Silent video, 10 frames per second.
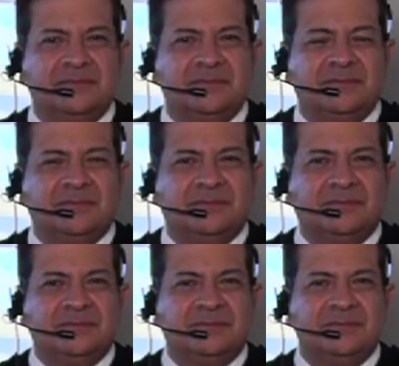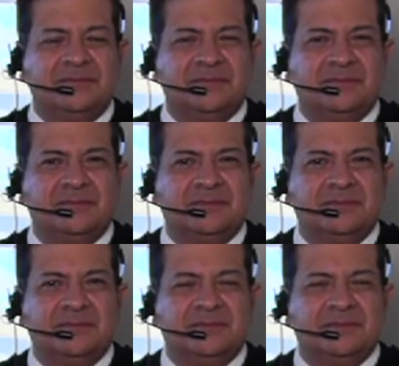
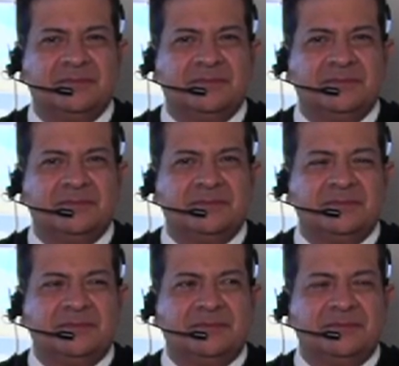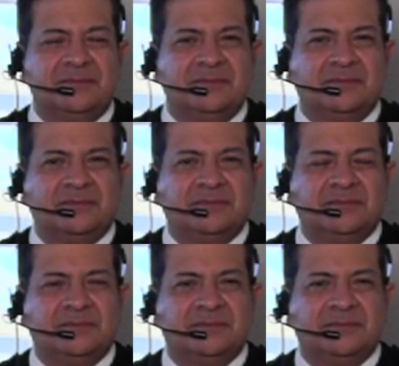(silent)